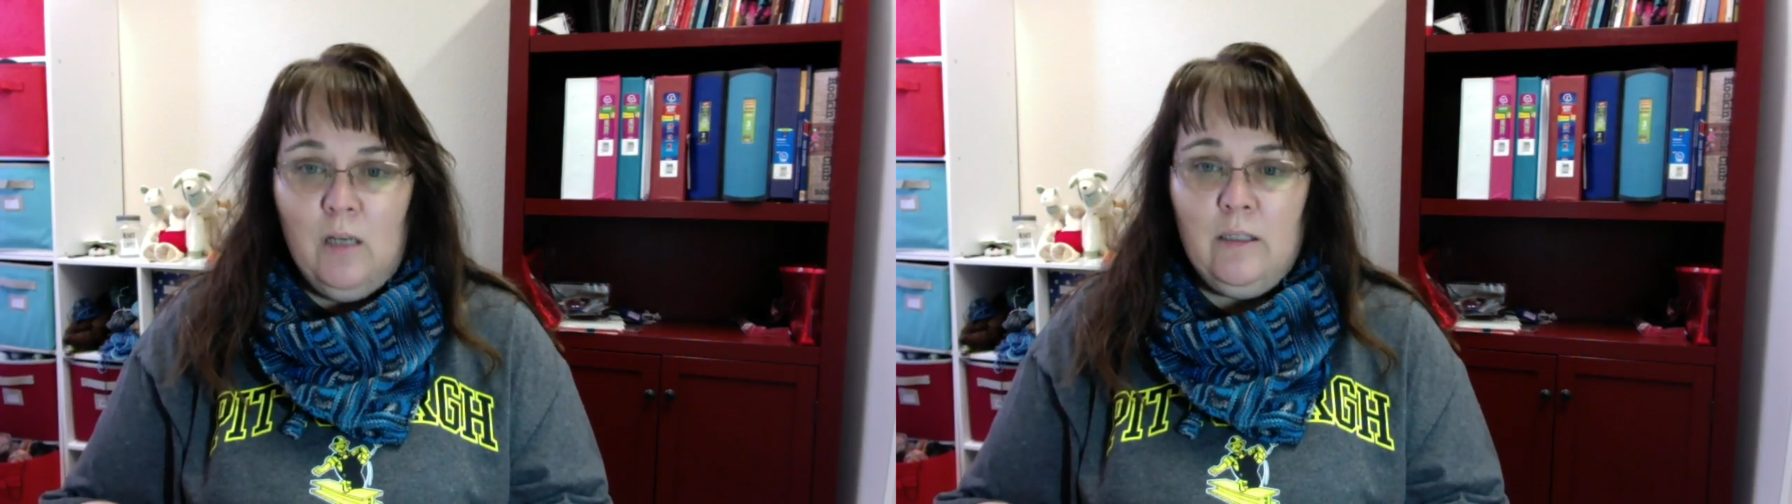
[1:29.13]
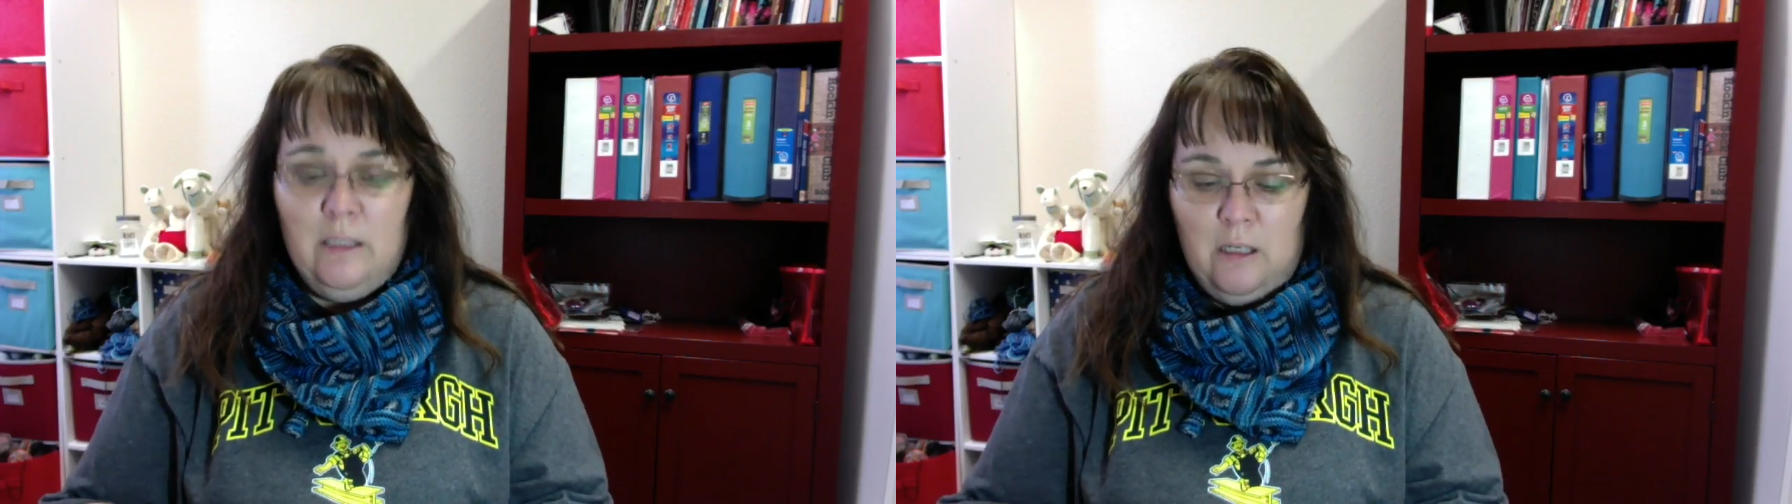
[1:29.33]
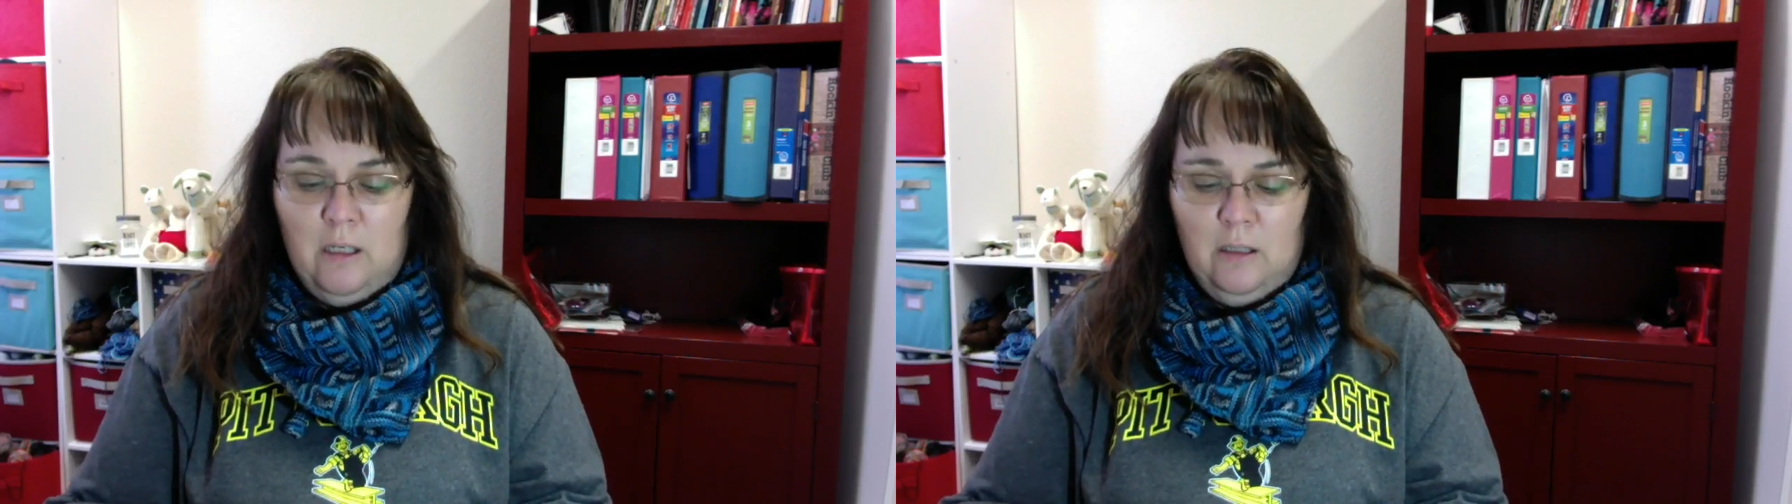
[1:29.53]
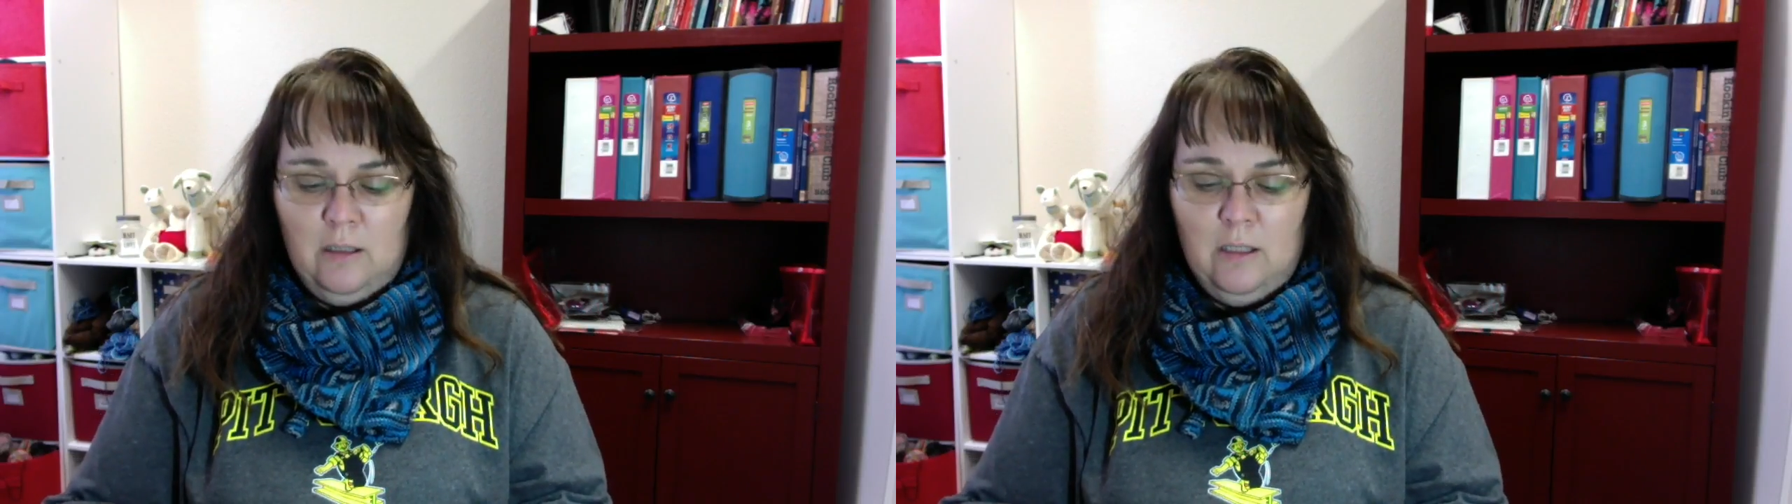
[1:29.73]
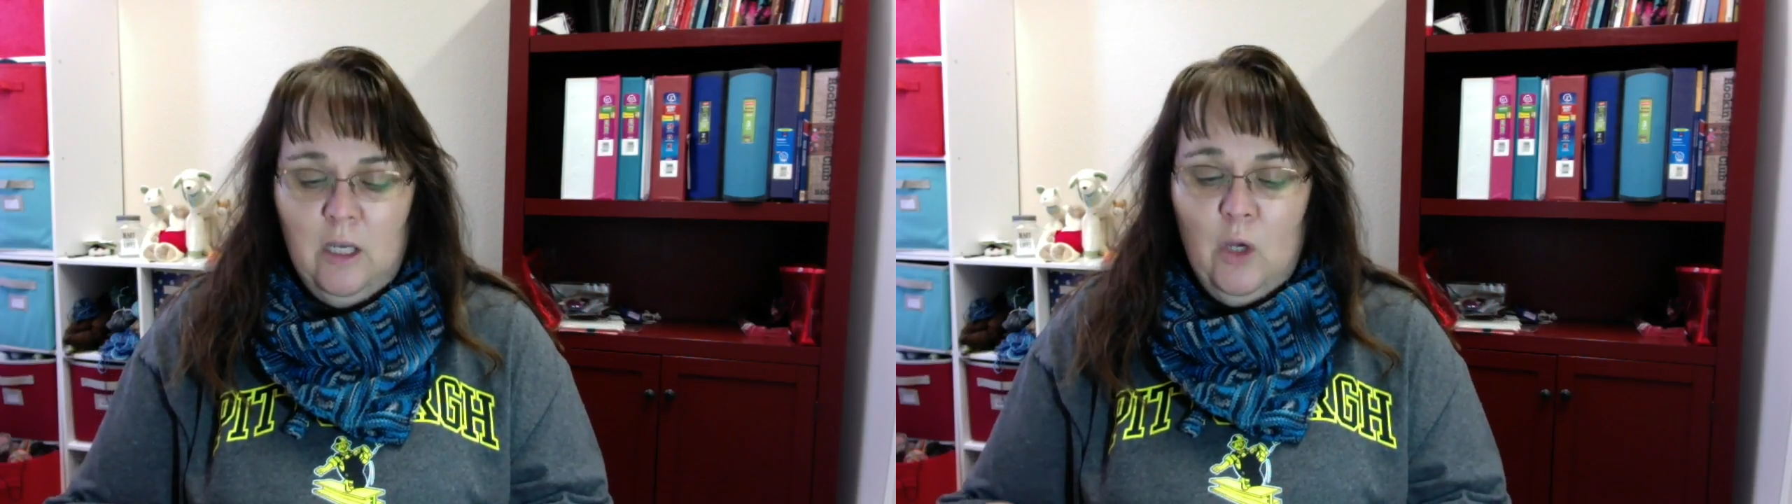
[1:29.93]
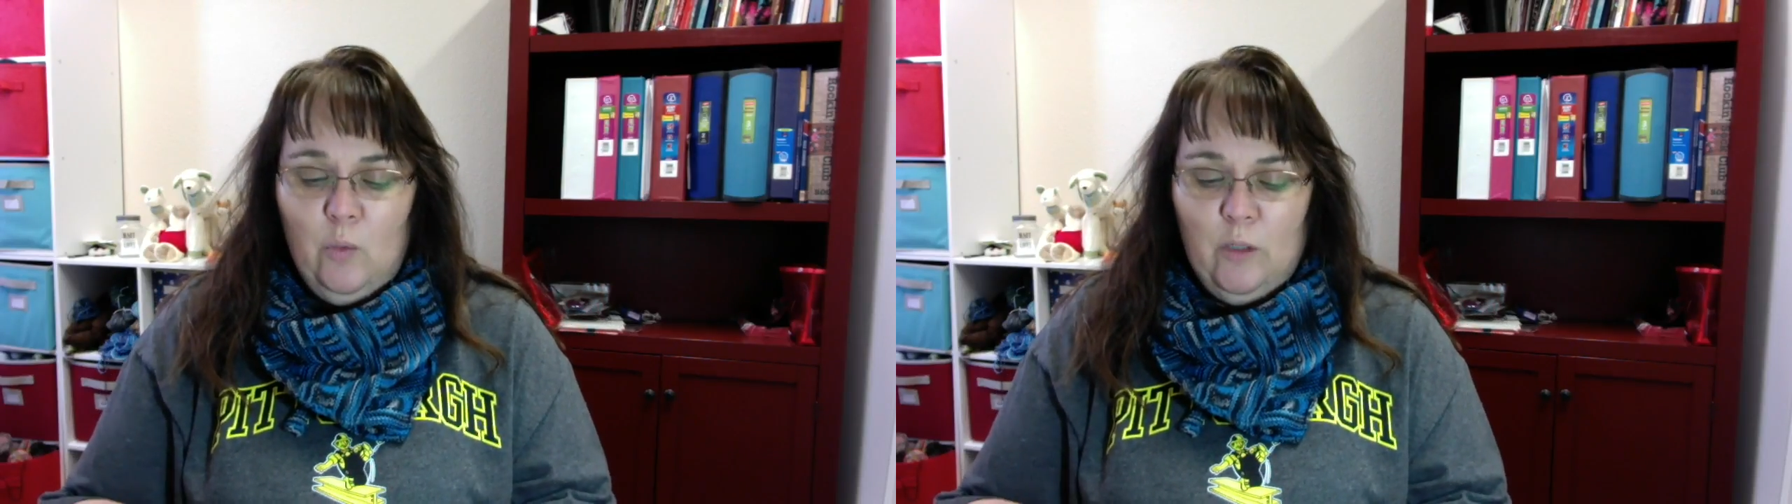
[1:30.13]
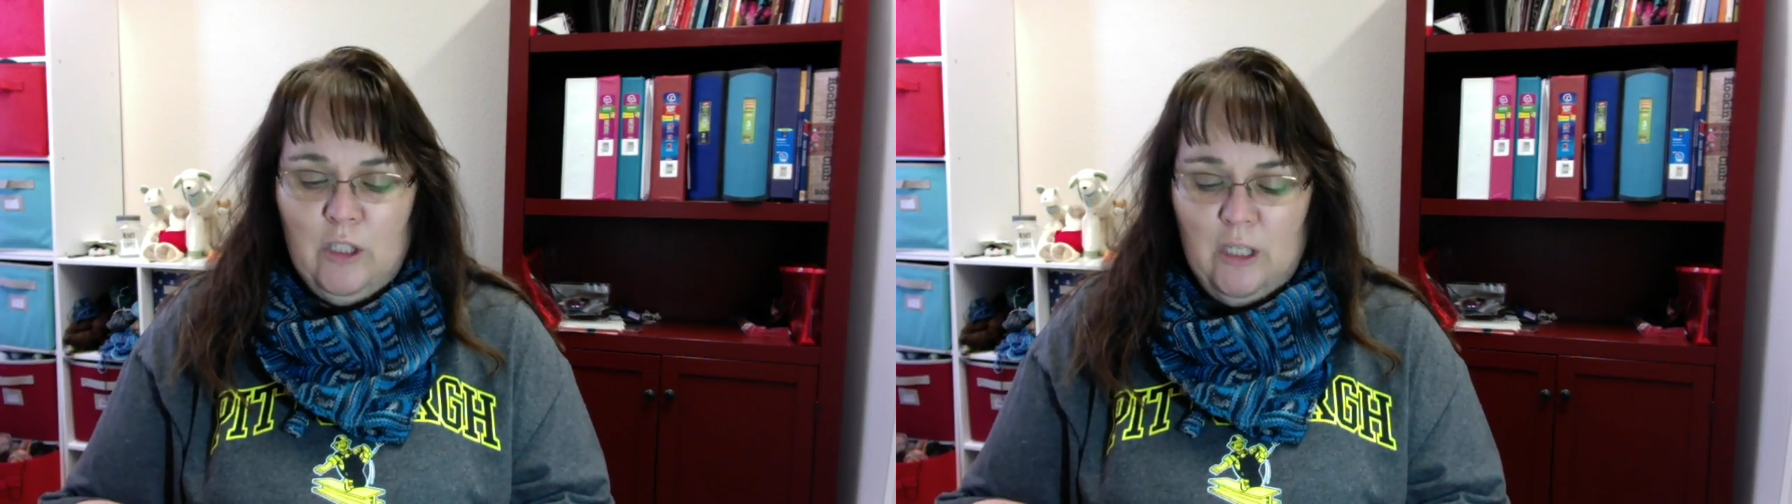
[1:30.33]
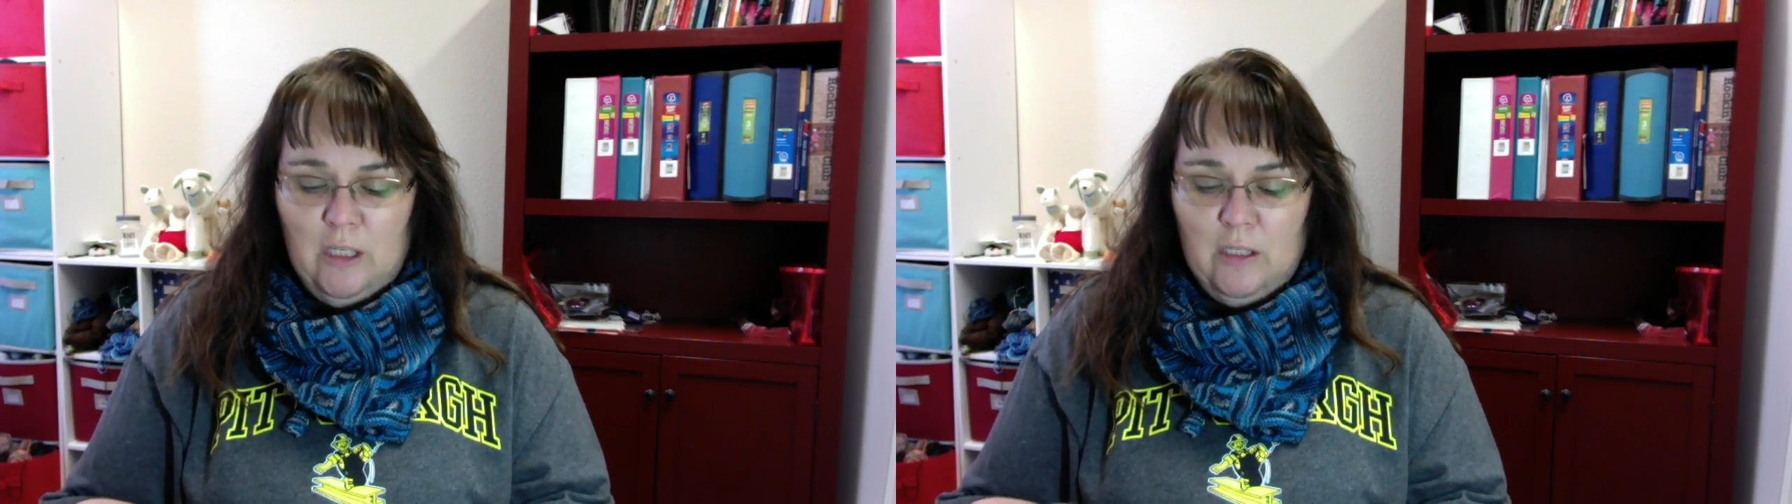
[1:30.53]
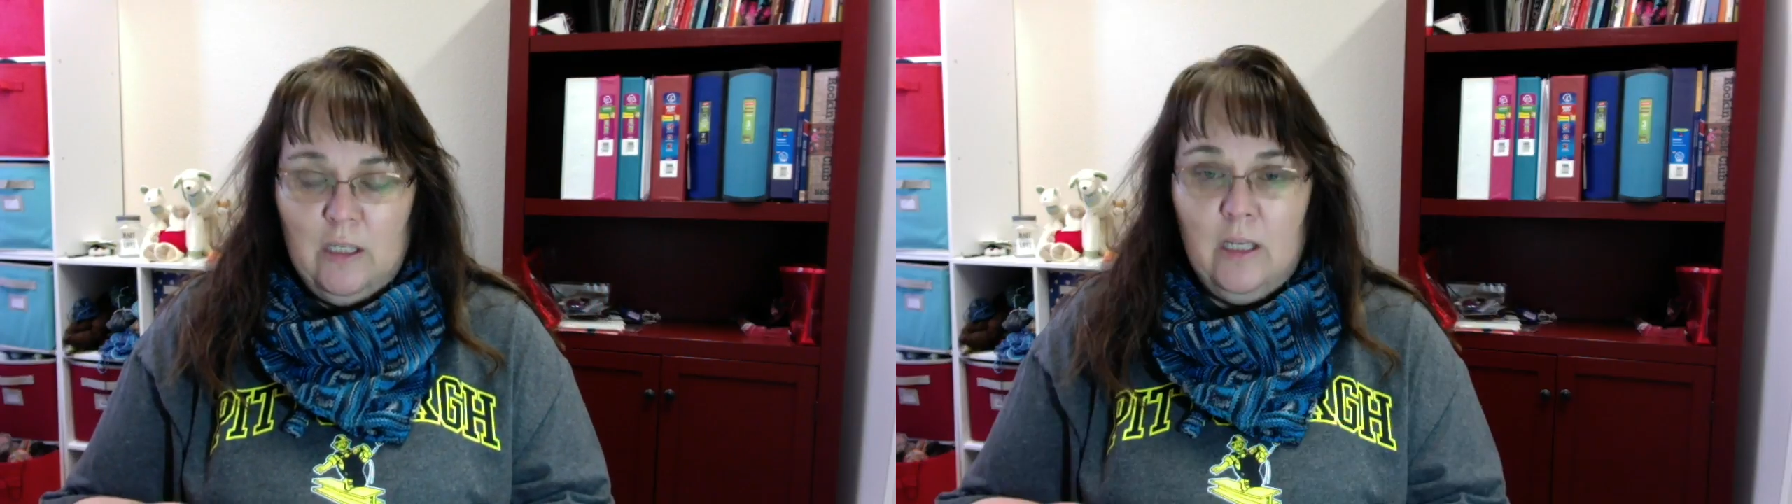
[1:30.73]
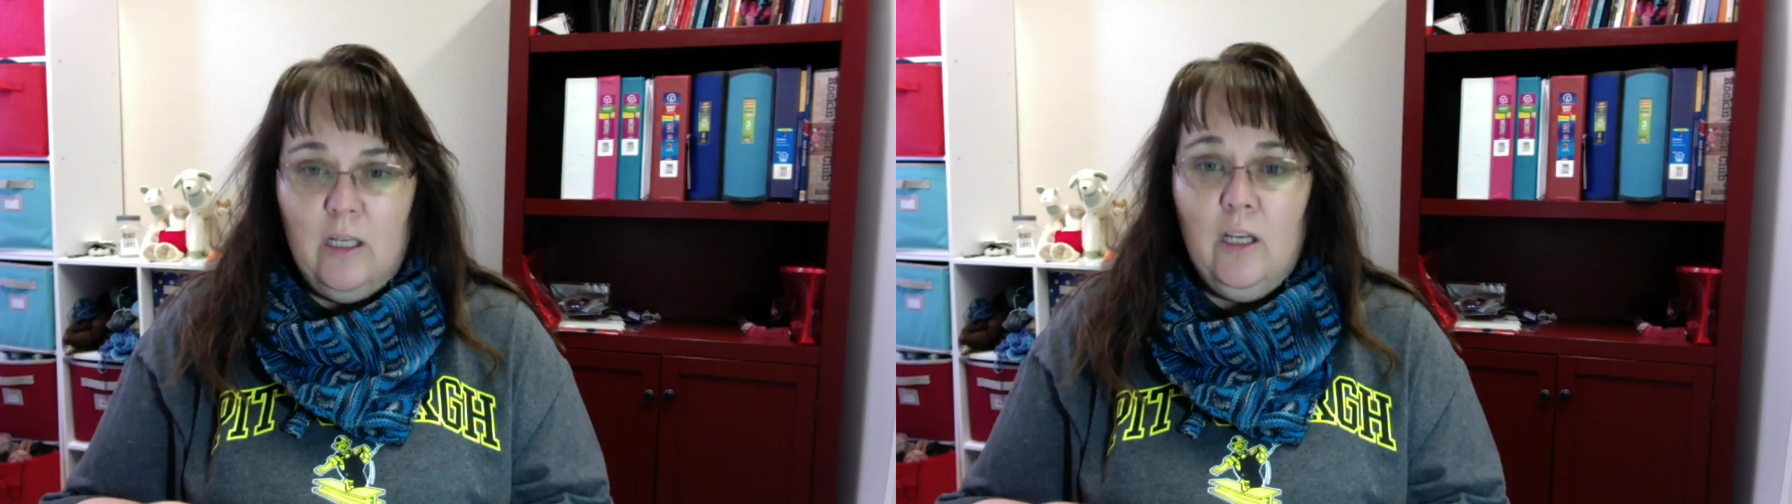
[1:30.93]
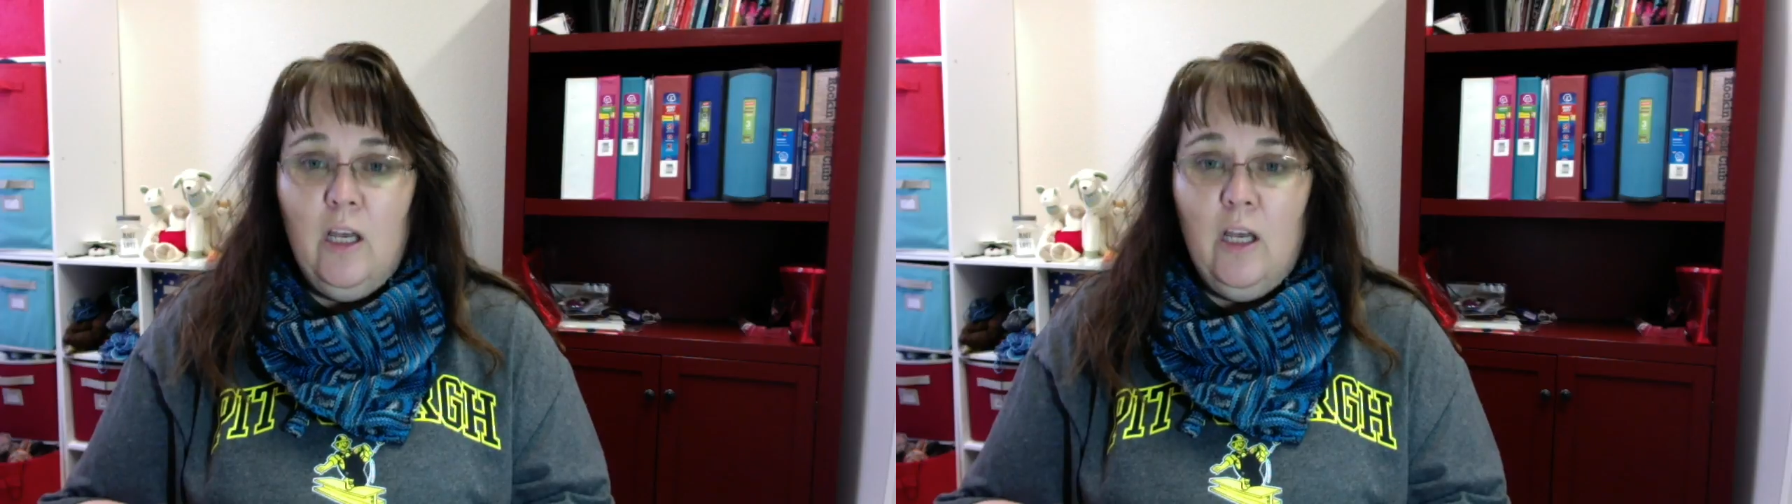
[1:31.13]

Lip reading: socks, which is in